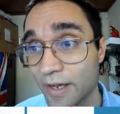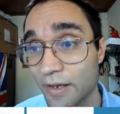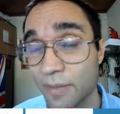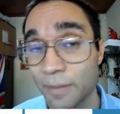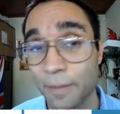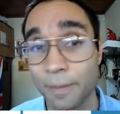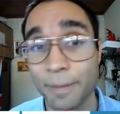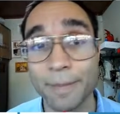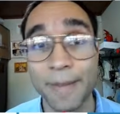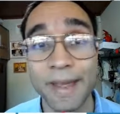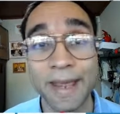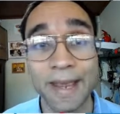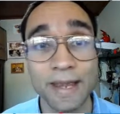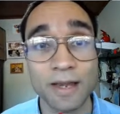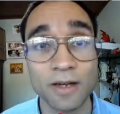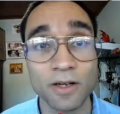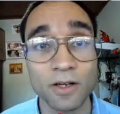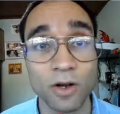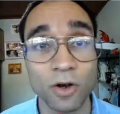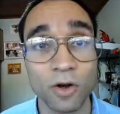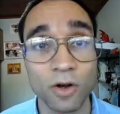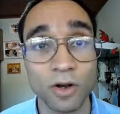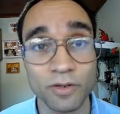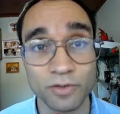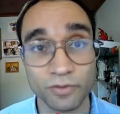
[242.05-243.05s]
made a
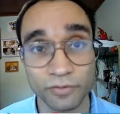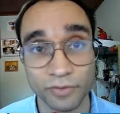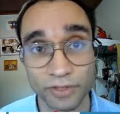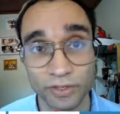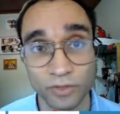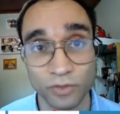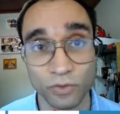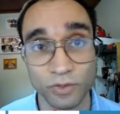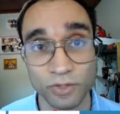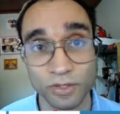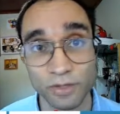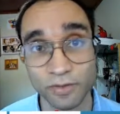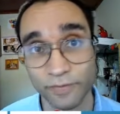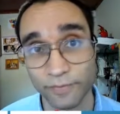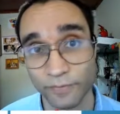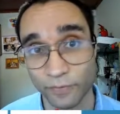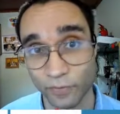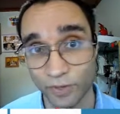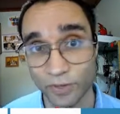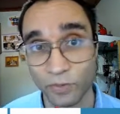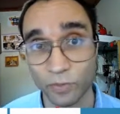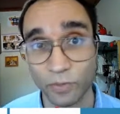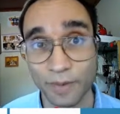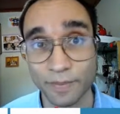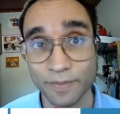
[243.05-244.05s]
whole lot of resources for this
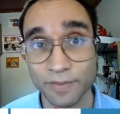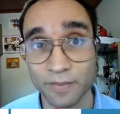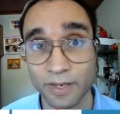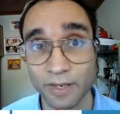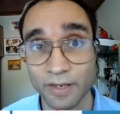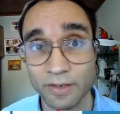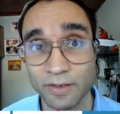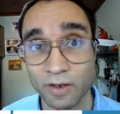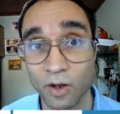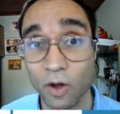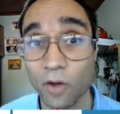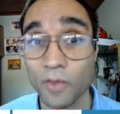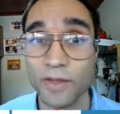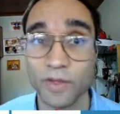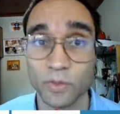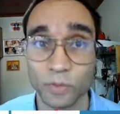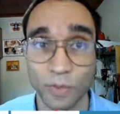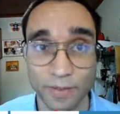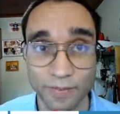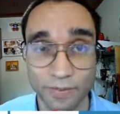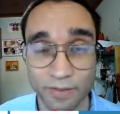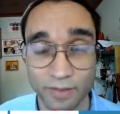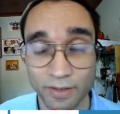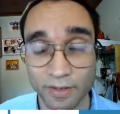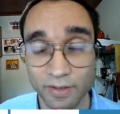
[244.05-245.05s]
website, on this
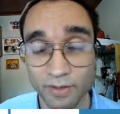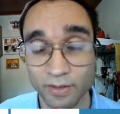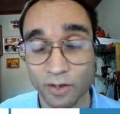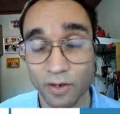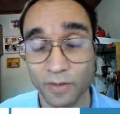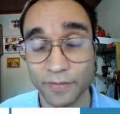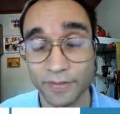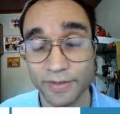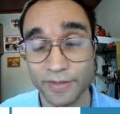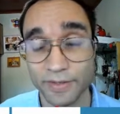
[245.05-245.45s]
website, on this